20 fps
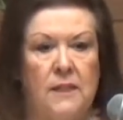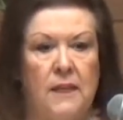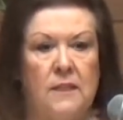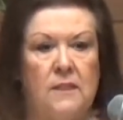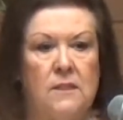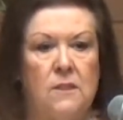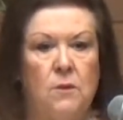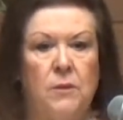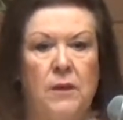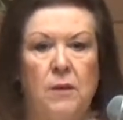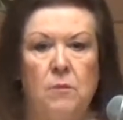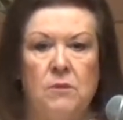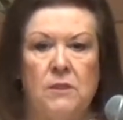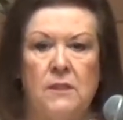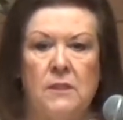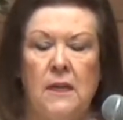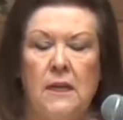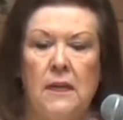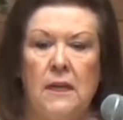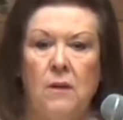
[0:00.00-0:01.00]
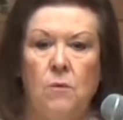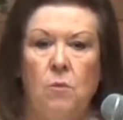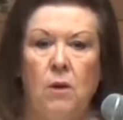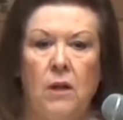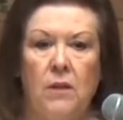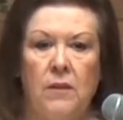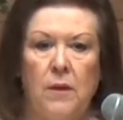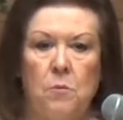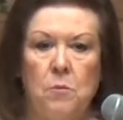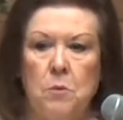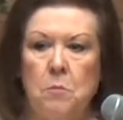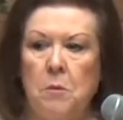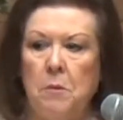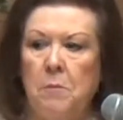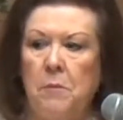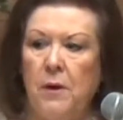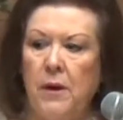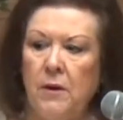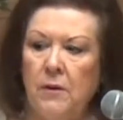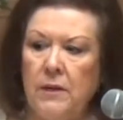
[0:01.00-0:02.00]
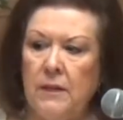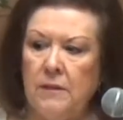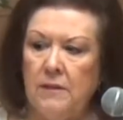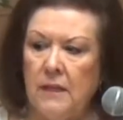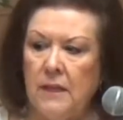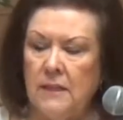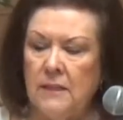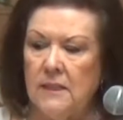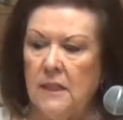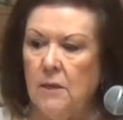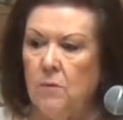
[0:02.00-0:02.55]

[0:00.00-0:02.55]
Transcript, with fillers: And so he was, while they were preparing things,